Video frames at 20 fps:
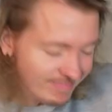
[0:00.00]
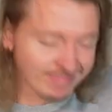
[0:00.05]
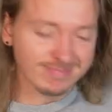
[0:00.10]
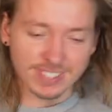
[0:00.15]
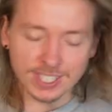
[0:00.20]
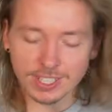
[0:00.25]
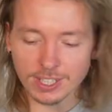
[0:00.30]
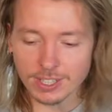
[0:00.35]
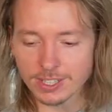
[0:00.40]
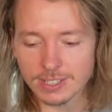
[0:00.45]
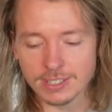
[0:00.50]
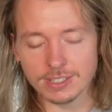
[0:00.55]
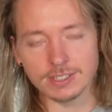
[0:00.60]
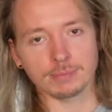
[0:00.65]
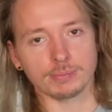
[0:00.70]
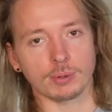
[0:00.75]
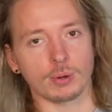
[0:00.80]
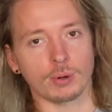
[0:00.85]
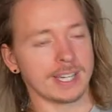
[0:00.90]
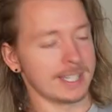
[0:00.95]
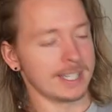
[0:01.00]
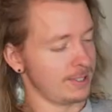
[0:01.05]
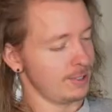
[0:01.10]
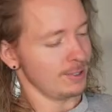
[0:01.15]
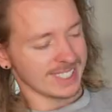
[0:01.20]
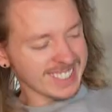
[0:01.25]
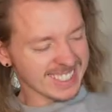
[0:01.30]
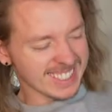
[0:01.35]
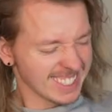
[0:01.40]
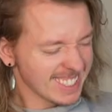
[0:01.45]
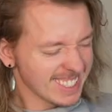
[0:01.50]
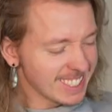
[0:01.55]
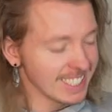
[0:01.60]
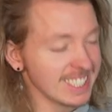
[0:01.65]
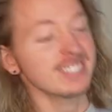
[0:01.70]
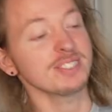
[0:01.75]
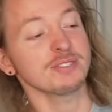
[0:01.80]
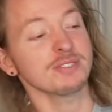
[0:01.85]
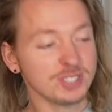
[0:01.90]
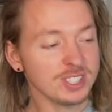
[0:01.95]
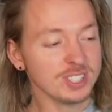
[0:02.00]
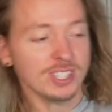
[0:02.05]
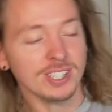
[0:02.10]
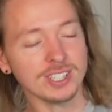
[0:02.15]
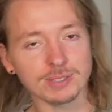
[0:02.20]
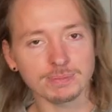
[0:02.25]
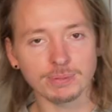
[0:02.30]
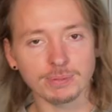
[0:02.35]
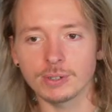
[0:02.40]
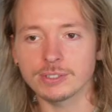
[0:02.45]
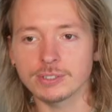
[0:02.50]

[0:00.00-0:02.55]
you know, the boy hits you like, there she is, bro.